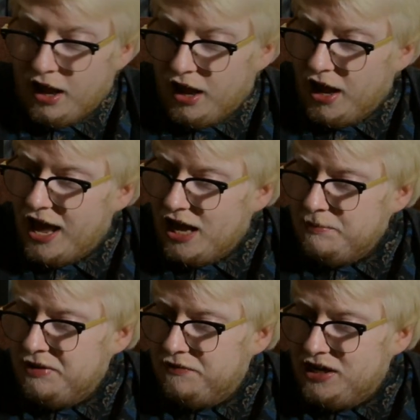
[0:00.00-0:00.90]

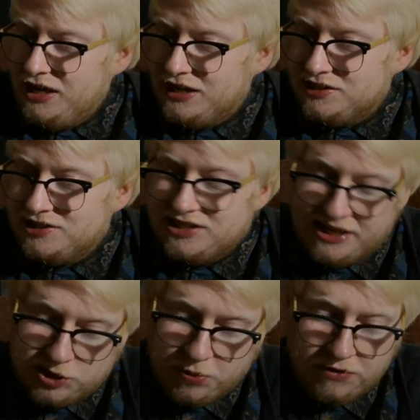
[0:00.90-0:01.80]
ABV is
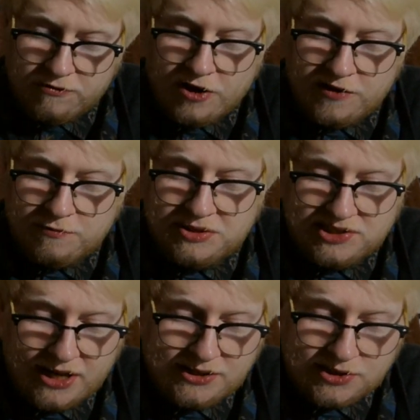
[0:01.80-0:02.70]

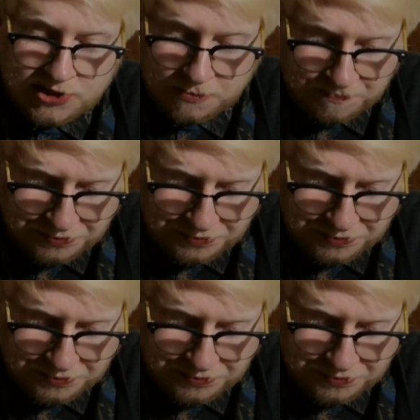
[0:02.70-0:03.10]
6.5%,